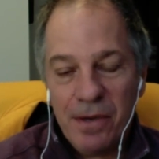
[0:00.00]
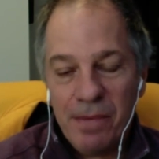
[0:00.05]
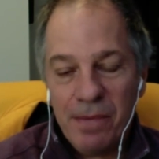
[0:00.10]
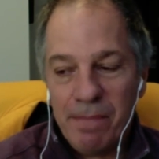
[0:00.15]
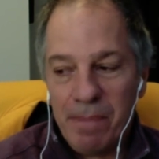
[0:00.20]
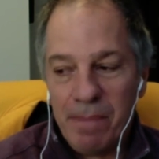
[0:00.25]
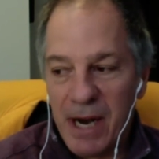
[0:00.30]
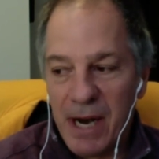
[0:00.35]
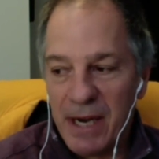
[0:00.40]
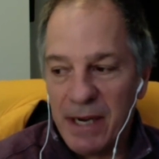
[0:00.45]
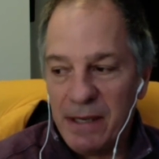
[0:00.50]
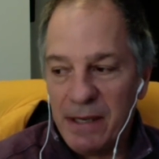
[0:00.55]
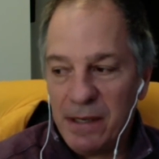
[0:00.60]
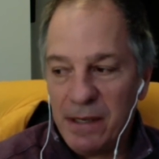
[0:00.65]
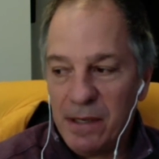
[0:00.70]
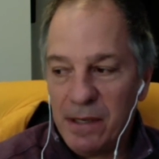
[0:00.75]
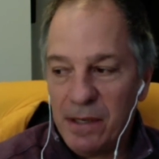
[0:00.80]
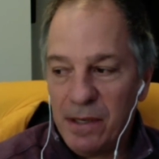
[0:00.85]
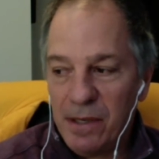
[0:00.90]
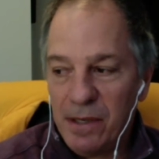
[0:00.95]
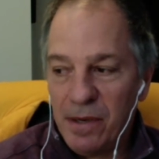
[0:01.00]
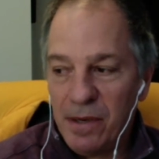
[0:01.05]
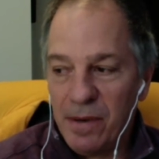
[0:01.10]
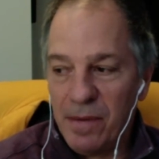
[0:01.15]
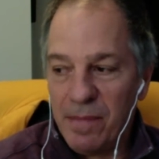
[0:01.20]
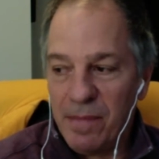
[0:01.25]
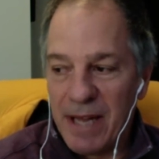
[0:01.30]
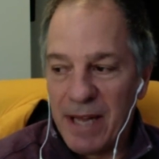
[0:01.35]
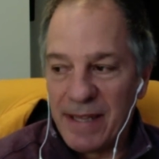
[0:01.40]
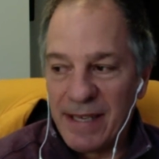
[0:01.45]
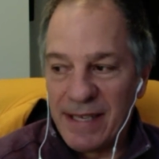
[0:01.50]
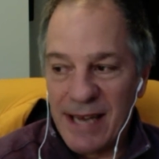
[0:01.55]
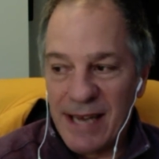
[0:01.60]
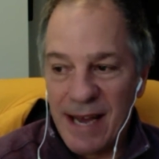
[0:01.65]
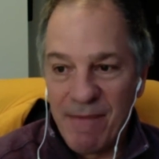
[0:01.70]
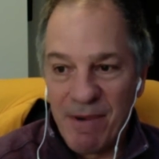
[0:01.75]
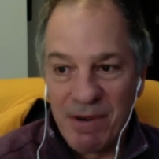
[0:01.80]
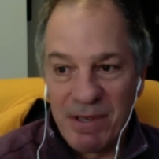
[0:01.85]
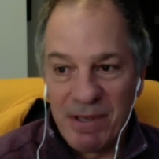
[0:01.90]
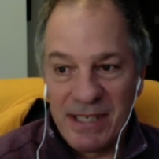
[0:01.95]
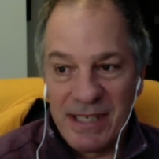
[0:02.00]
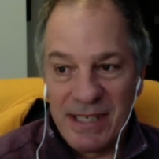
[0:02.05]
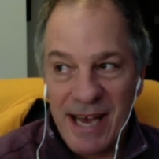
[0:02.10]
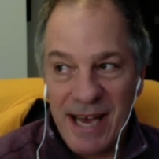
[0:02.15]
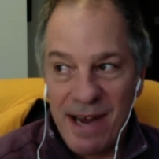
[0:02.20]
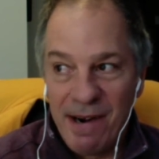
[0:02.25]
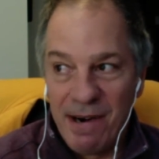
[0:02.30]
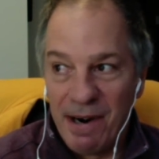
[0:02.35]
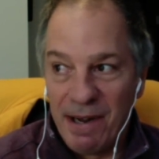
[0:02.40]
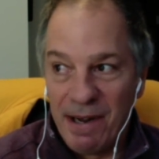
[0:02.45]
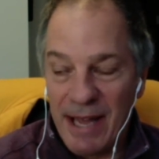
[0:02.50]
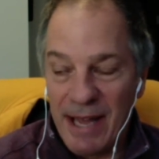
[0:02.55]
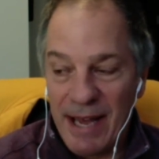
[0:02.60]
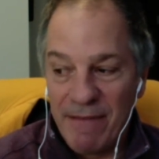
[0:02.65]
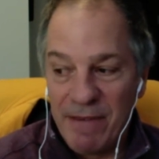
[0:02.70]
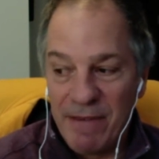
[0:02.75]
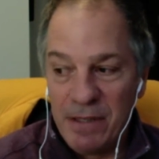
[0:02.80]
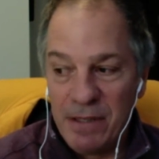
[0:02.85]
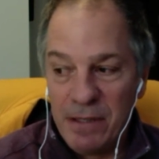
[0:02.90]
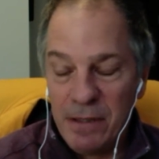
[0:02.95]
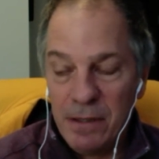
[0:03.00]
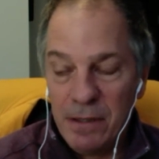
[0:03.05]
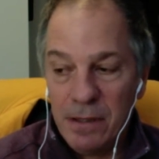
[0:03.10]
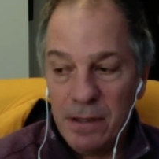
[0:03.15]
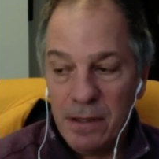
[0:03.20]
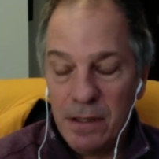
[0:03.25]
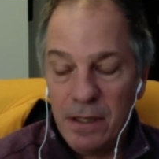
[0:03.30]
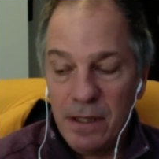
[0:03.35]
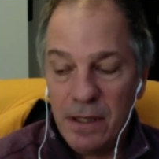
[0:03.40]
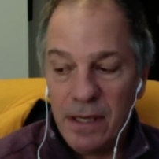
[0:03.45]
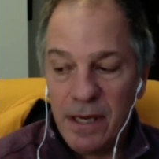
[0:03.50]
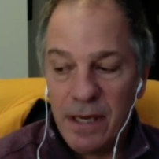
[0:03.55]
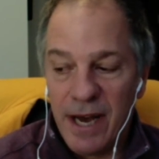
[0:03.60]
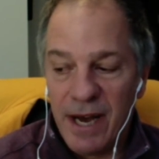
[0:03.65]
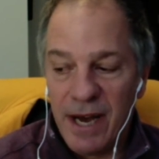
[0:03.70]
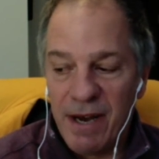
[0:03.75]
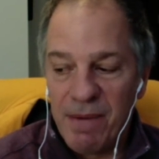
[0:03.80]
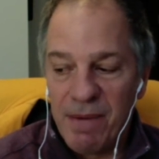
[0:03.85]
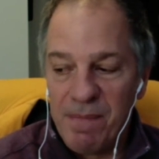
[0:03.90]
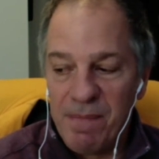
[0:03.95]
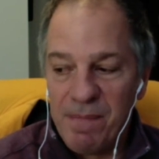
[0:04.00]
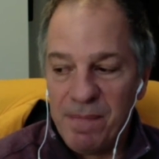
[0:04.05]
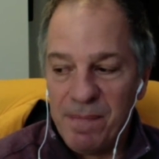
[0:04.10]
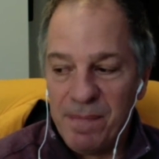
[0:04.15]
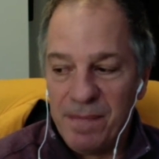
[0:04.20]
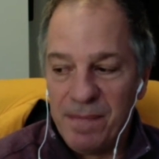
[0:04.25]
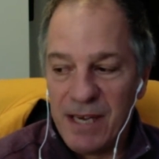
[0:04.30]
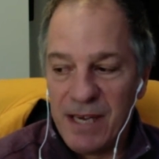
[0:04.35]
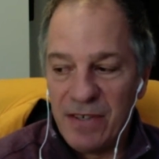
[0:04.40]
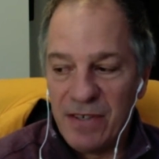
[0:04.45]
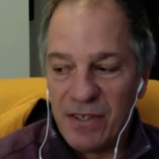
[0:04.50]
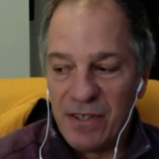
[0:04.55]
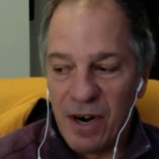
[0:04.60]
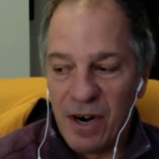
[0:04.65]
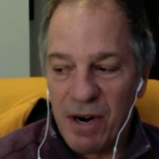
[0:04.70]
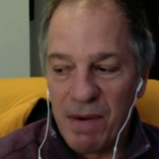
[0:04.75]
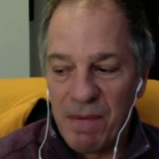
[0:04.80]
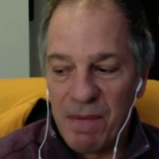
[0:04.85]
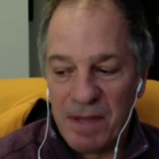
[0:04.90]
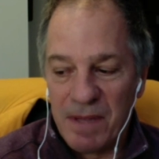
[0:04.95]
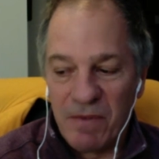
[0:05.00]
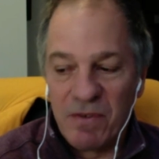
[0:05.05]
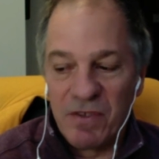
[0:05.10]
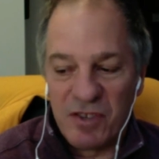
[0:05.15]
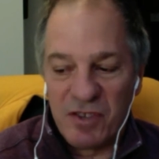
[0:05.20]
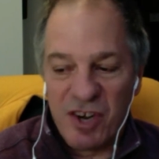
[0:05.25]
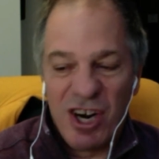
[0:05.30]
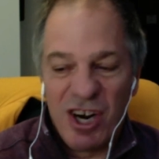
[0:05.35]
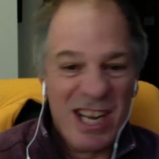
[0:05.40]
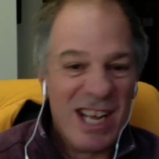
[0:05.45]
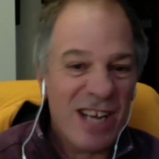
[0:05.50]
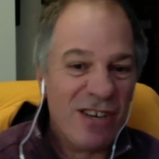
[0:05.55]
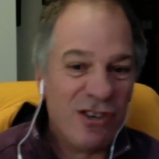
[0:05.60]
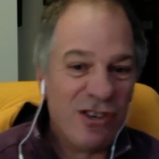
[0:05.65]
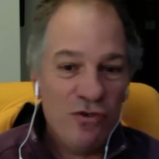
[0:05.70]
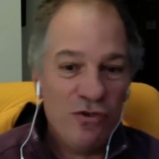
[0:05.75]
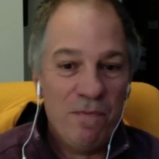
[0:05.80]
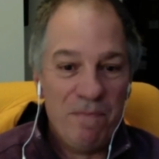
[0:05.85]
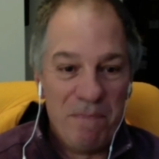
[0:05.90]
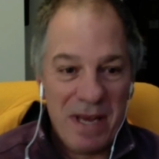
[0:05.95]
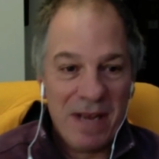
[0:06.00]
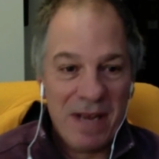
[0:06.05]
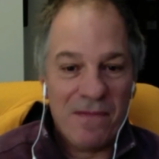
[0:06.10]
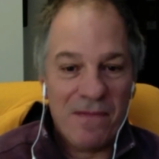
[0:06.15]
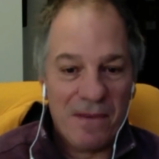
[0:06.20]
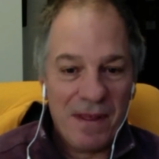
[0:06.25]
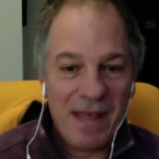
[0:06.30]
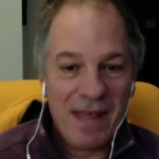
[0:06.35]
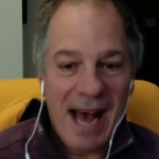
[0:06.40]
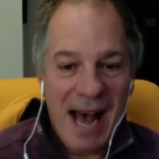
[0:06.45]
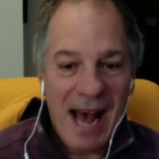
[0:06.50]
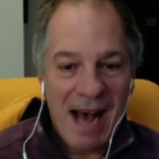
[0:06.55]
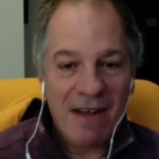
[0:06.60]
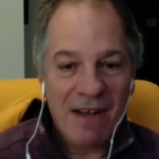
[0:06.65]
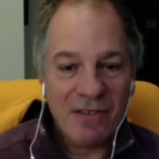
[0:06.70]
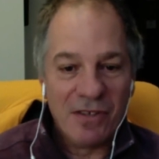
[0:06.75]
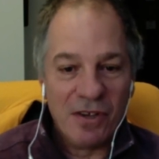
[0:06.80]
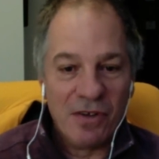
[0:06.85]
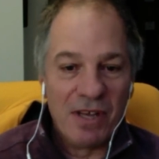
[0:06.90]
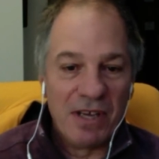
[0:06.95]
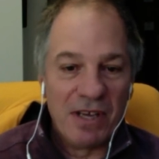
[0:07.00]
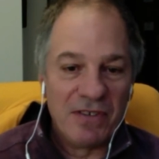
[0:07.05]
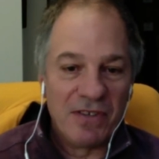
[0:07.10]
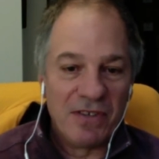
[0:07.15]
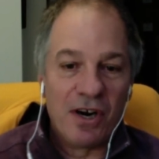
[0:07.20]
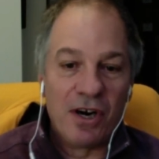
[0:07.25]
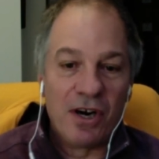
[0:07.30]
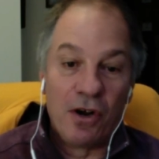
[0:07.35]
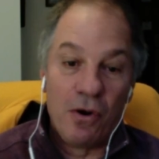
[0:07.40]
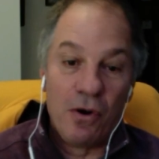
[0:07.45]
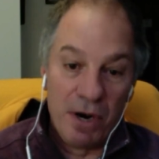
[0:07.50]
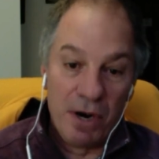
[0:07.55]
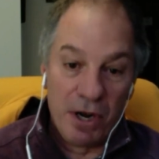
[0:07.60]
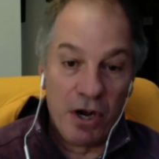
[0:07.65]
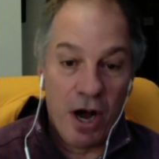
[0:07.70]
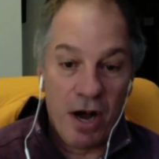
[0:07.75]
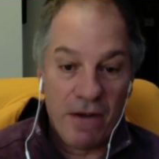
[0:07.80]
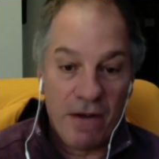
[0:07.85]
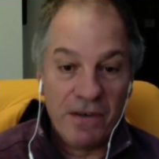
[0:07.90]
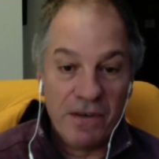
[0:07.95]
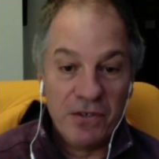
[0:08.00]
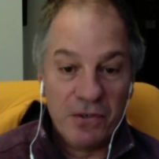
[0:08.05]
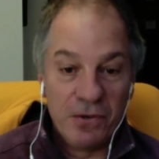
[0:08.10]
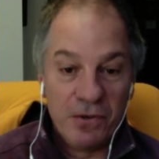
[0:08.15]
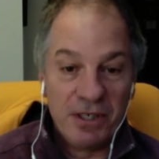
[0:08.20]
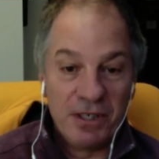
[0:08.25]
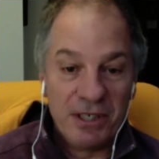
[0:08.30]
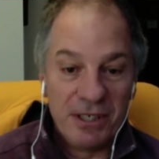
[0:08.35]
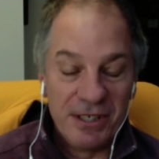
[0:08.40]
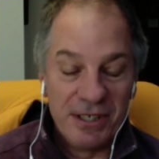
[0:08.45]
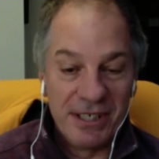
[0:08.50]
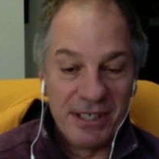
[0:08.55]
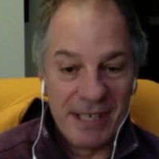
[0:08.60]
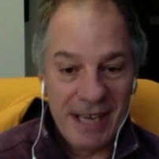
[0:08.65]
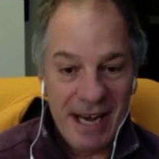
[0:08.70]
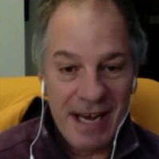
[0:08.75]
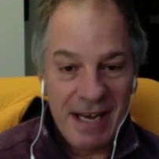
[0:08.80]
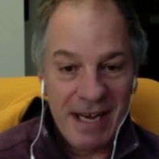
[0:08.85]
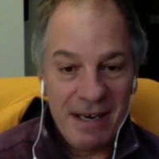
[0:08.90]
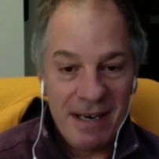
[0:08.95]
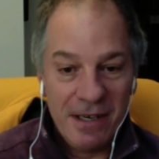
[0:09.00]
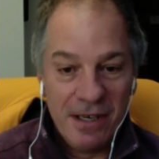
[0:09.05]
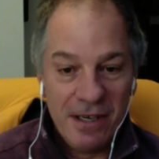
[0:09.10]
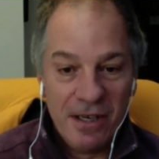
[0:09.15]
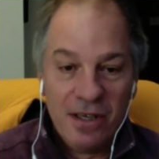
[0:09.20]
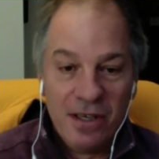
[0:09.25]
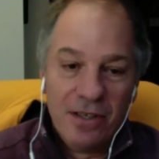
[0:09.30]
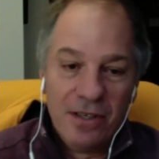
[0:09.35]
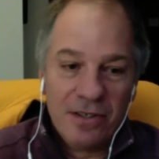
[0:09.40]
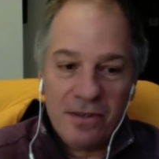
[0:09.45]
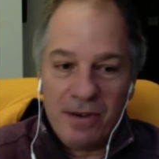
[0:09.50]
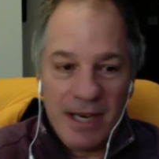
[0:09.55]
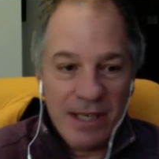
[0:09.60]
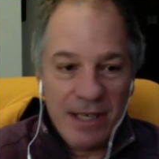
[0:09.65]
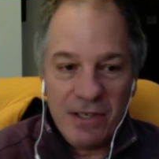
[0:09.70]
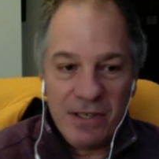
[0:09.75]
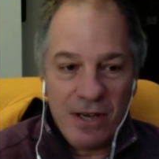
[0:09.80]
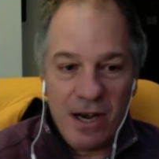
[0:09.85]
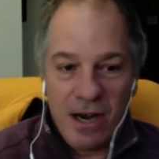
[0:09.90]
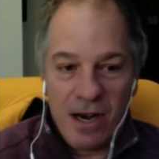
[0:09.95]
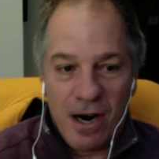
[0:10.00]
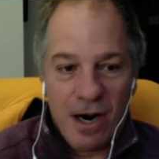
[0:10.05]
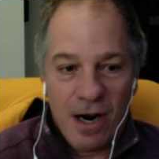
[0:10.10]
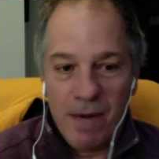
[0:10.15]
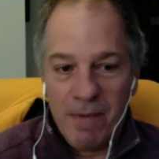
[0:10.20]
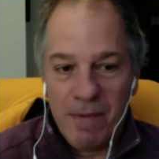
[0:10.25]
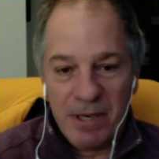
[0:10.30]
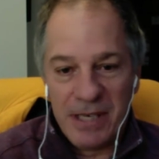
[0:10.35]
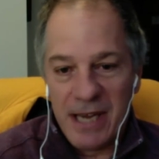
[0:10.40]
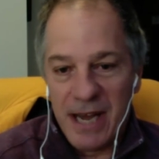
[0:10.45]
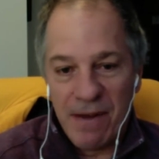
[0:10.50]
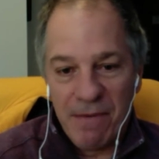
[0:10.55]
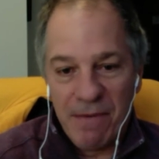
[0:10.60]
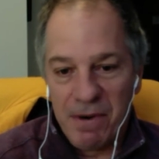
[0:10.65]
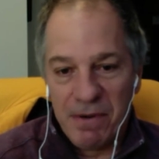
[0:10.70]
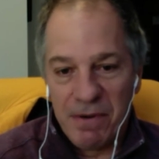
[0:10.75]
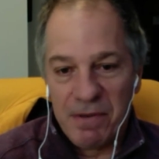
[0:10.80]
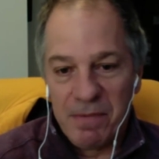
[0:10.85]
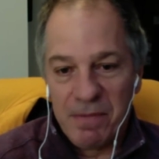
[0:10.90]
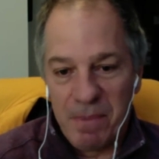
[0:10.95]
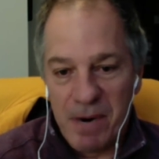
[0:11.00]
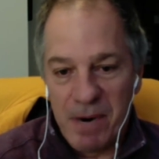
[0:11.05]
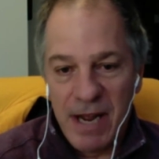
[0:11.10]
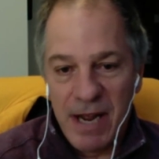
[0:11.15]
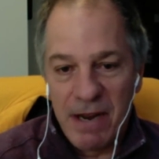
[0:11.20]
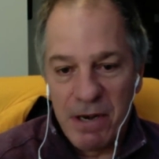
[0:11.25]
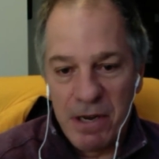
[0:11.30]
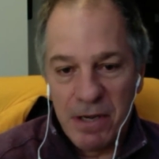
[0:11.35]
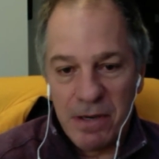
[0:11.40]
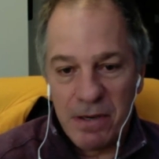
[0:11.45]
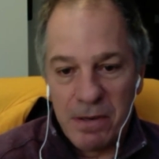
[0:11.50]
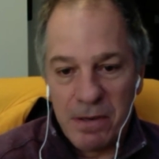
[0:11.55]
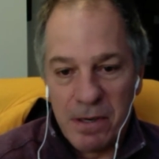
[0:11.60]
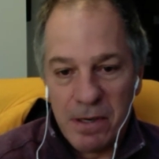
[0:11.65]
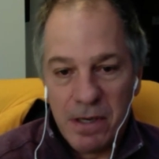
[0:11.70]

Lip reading: But about the time I was 10 or 11, it started to get too big for that, so they started going to golf resorts instead. So I saw Harbortown when it was brand new.